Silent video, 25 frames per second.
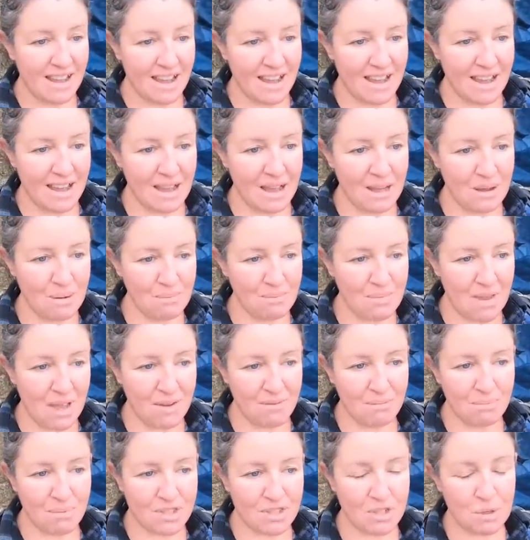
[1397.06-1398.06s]

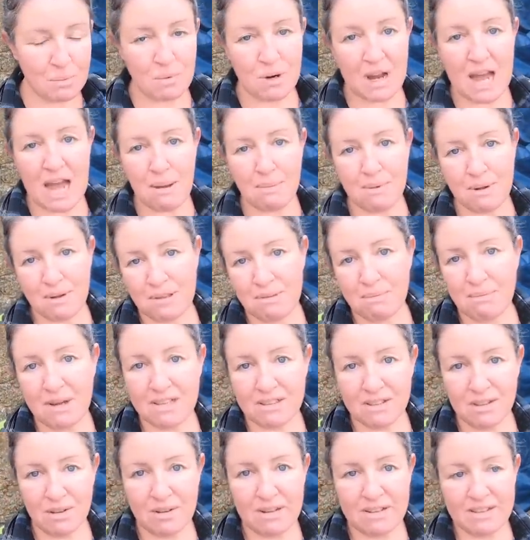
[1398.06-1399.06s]
I'm super happy with my
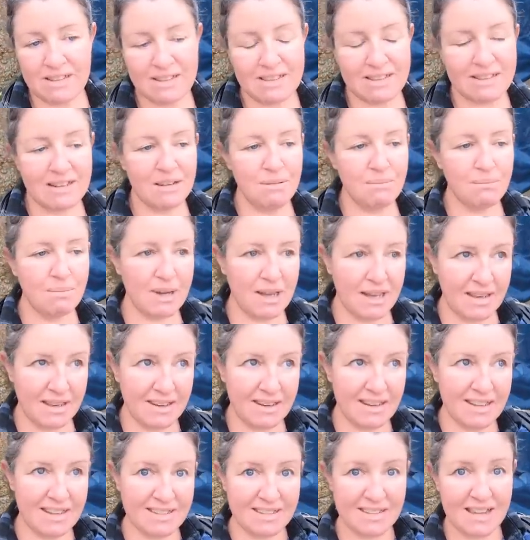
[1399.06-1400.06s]
solar system, but
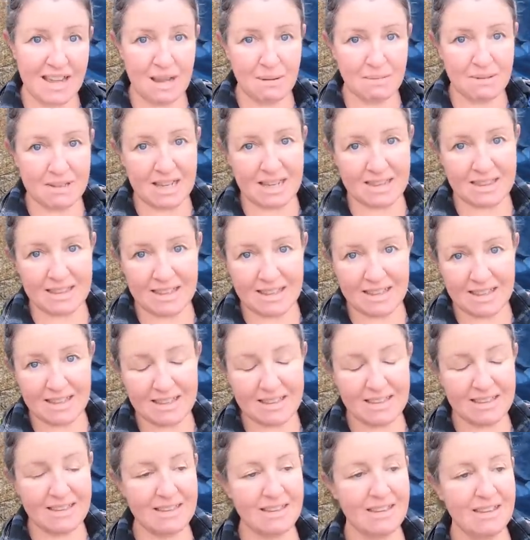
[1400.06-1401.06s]
it's times like
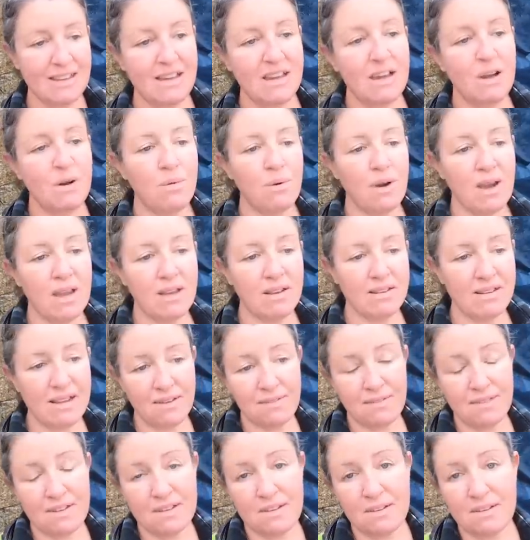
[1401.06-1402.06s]
these where you
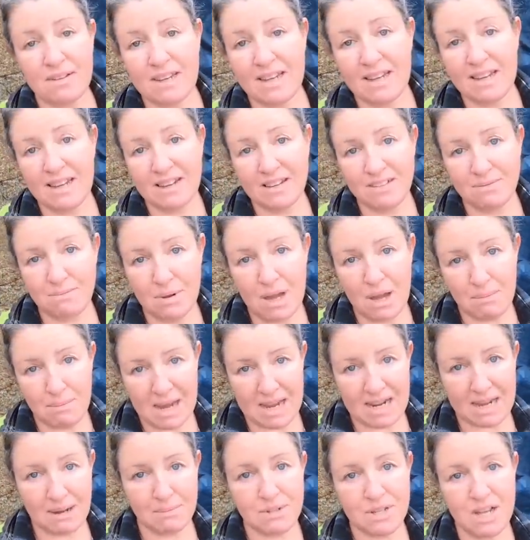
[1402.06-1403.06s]
definitely do need a
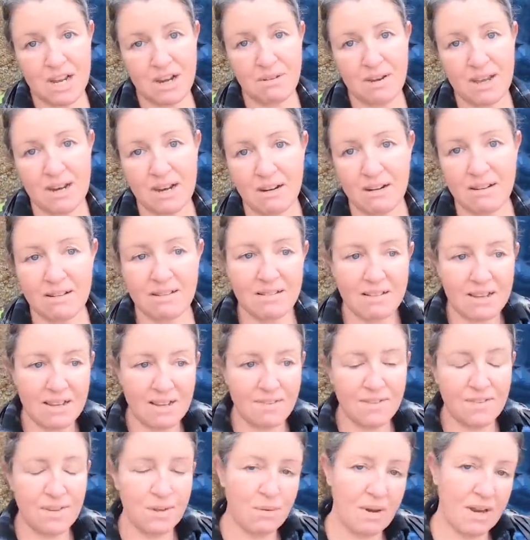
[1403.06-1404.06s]
backup generator
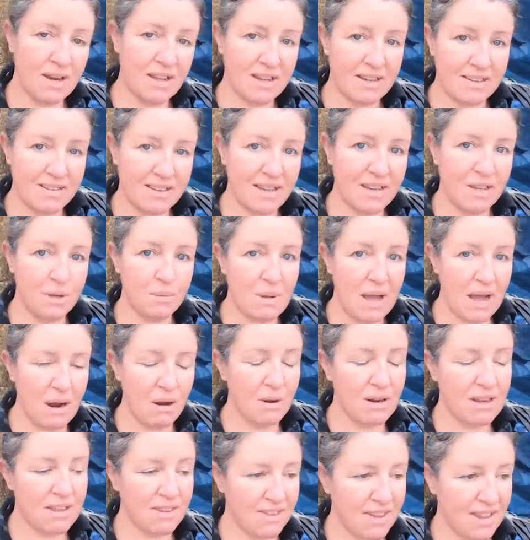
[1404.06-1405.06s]
if you want to continue
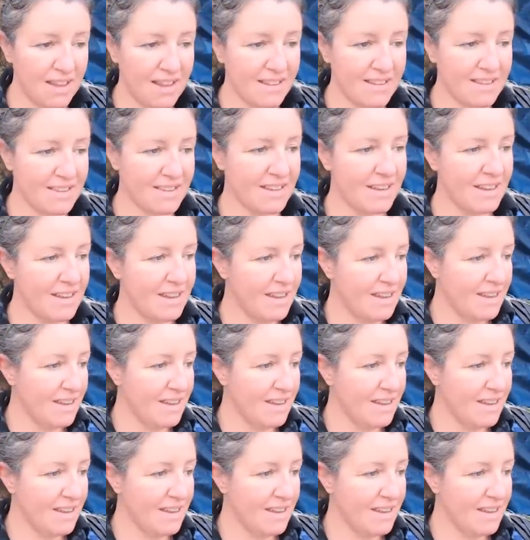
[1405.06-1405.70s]
powering things.